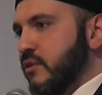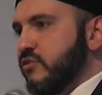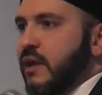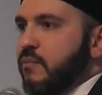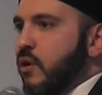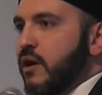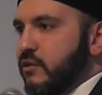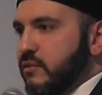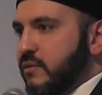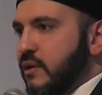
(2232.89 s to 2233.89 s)
Same
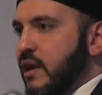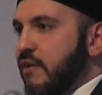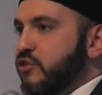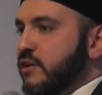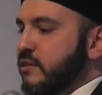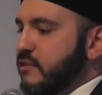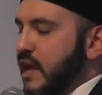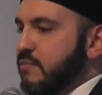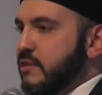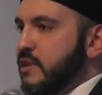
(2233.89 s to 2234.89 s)
word. If Jesus
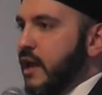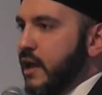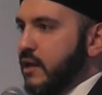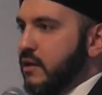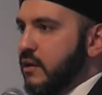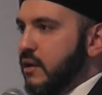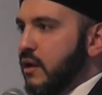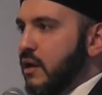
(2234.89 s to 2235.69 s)
came today,